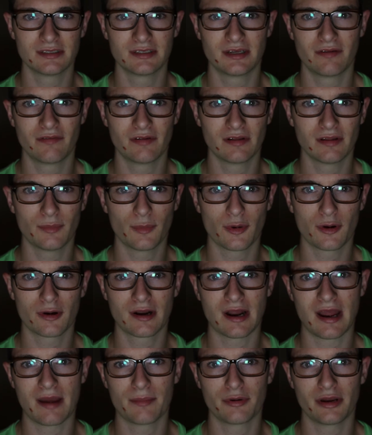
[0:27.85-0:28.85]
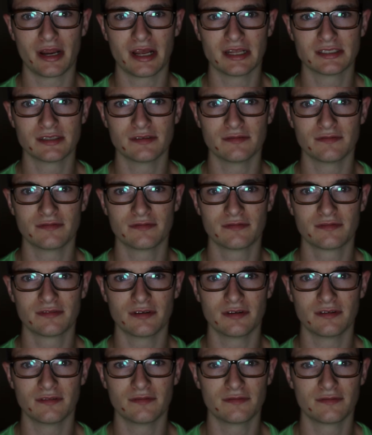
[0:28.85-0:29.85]
give a little more comprehensive
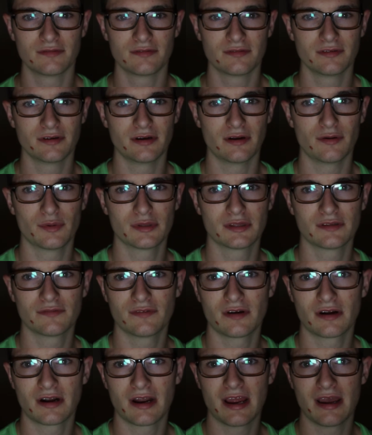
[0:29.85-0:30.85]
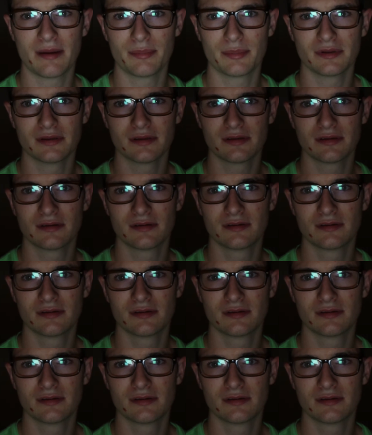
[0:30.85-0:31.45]
of, you know, what the fuck happened.